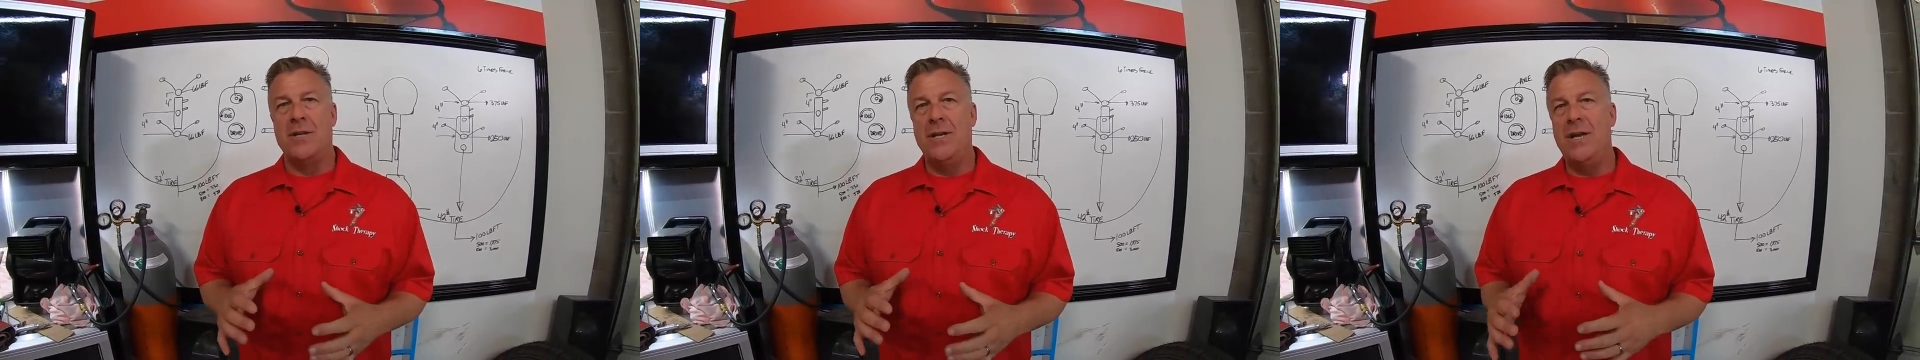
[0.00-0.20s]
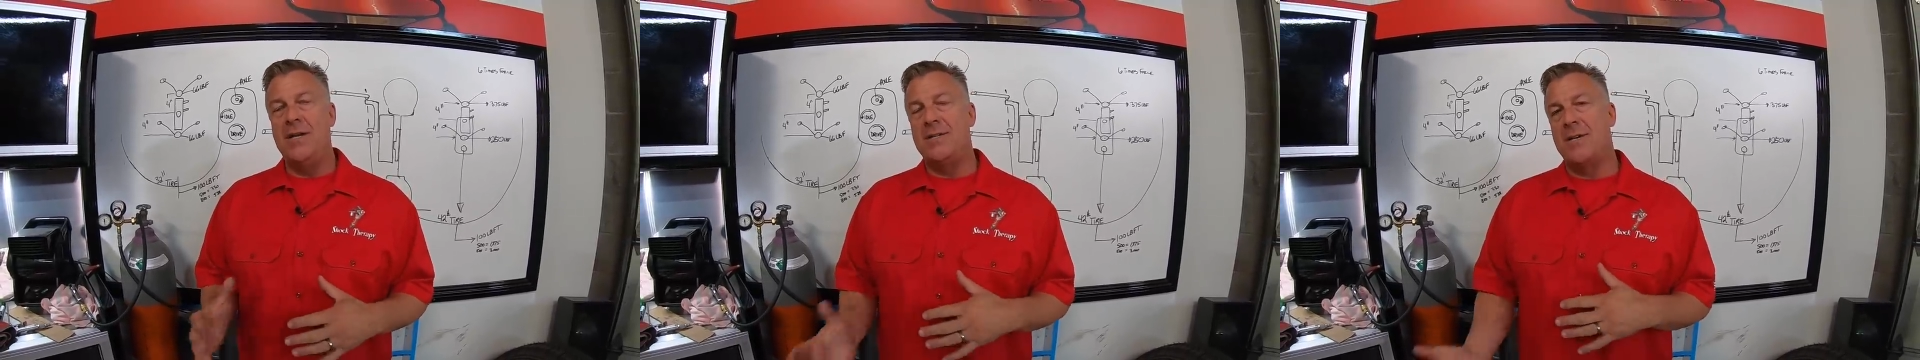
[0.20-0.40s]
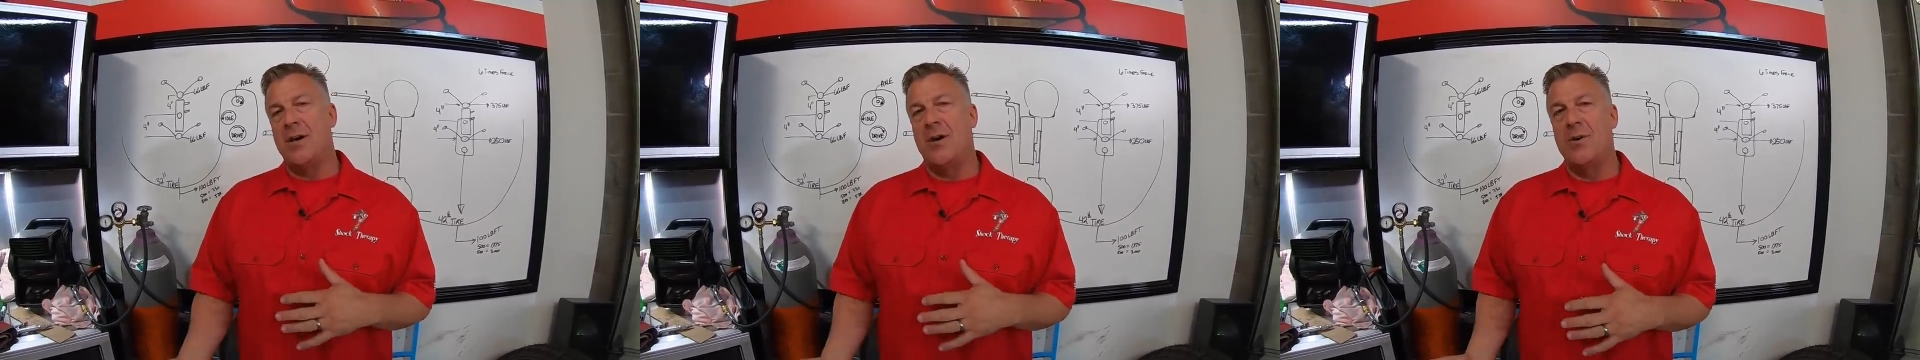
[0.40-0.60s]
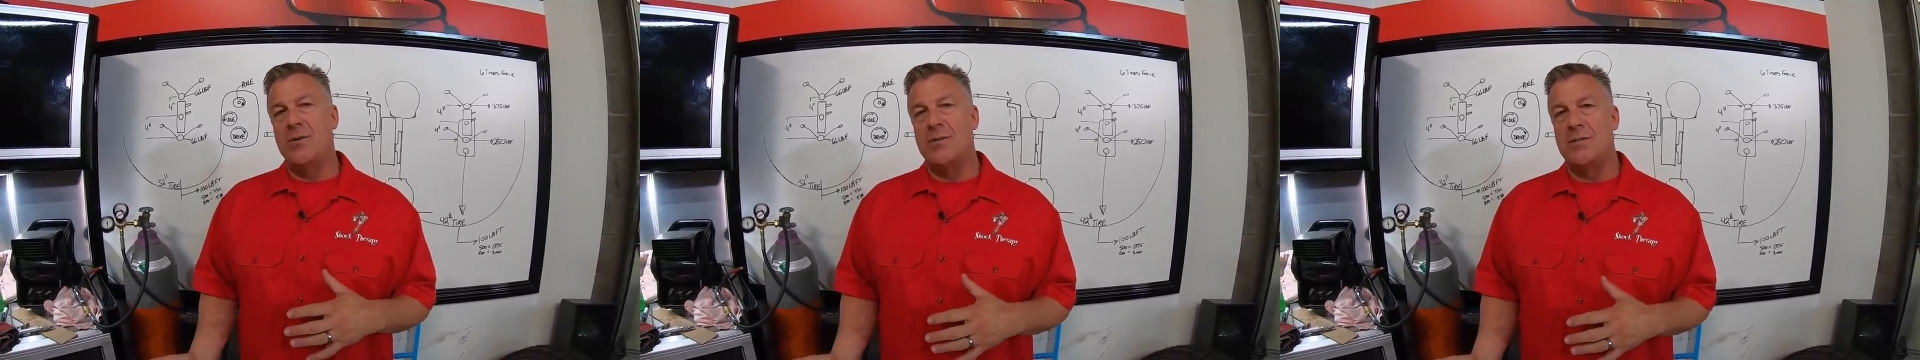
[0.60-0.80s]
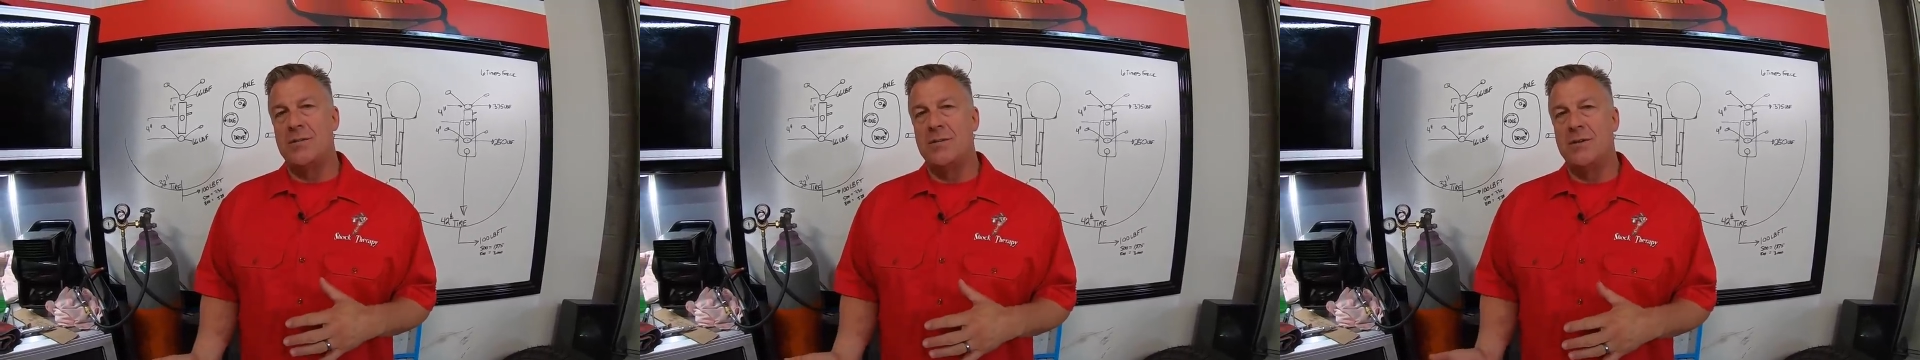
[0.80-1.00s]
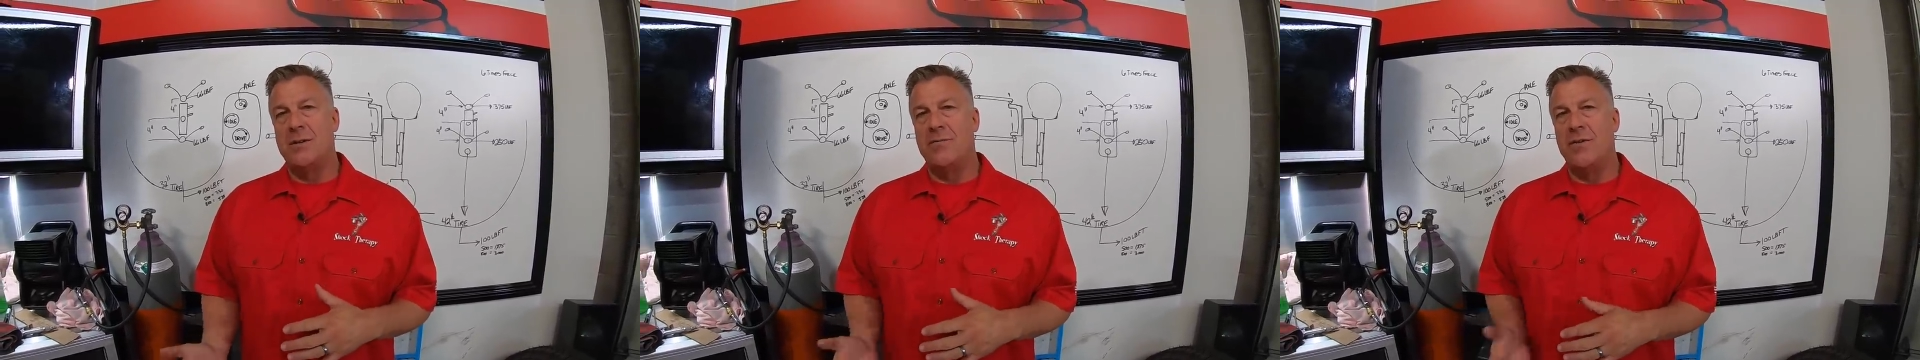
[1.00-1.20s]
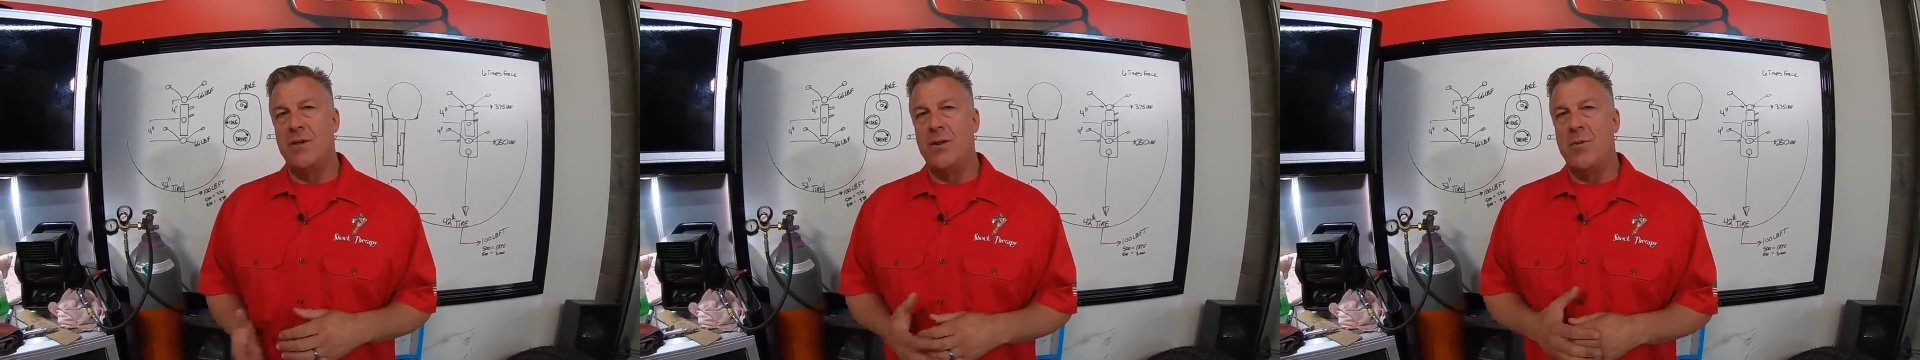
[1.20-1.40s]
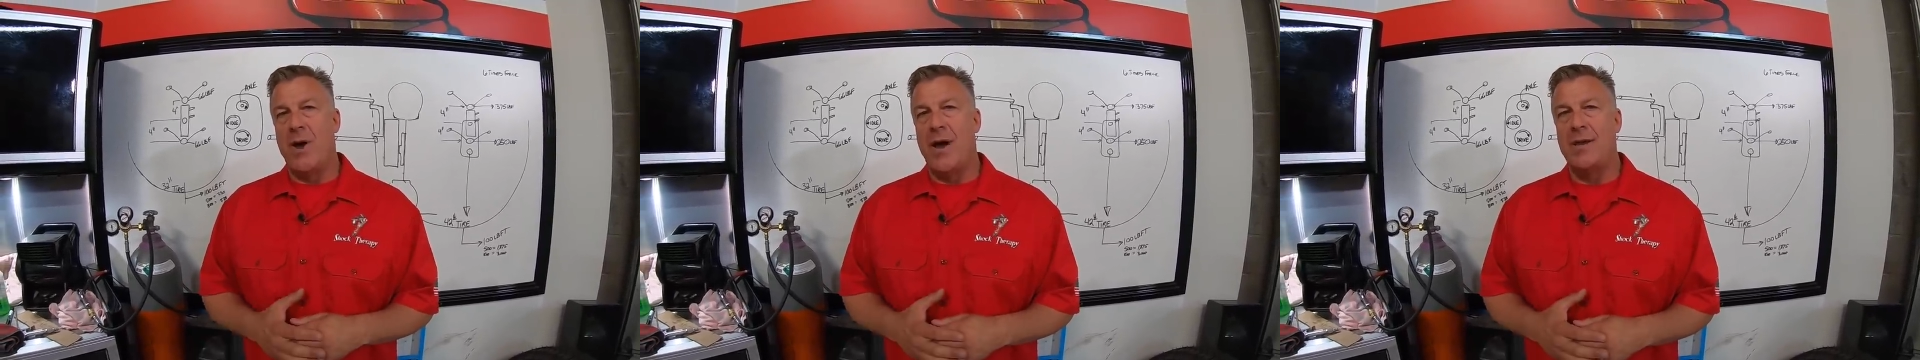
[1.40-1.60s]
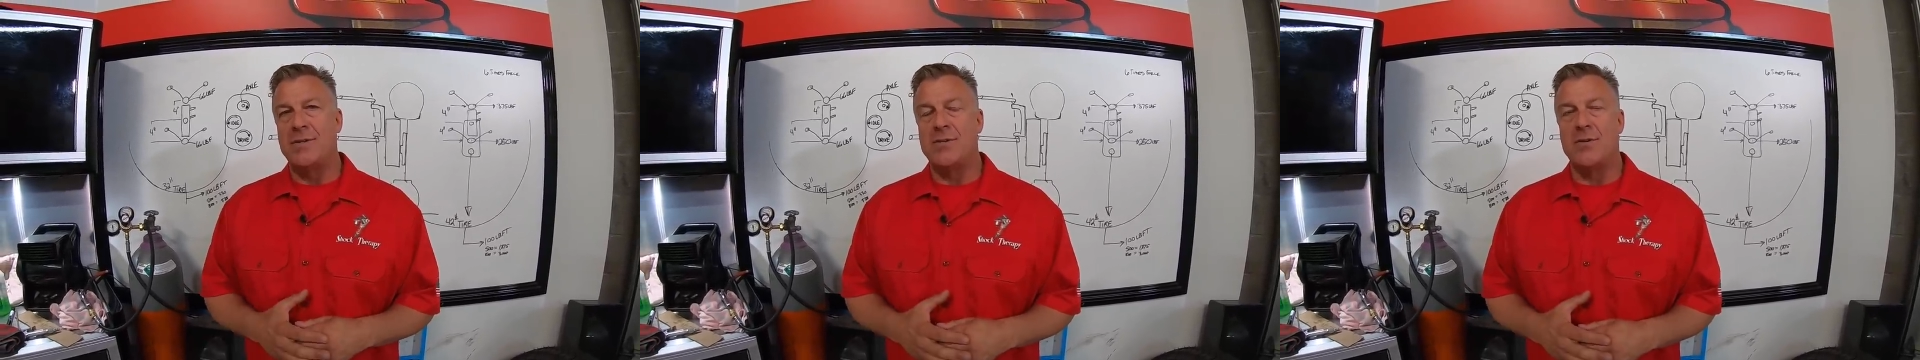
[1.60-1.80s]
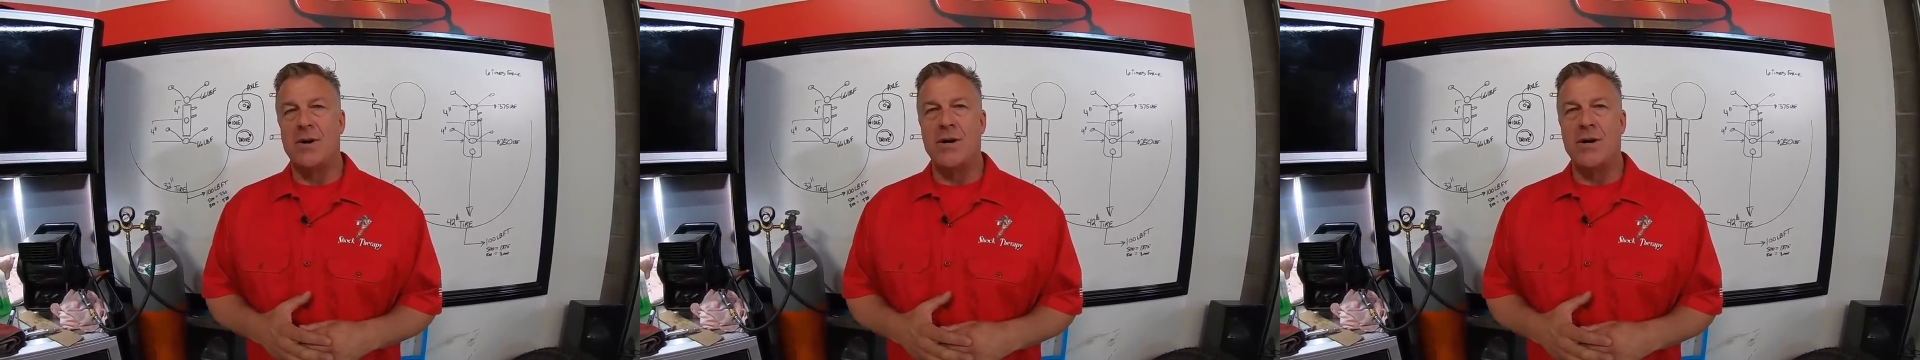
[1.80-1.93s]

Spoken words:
the east coast of the U.S.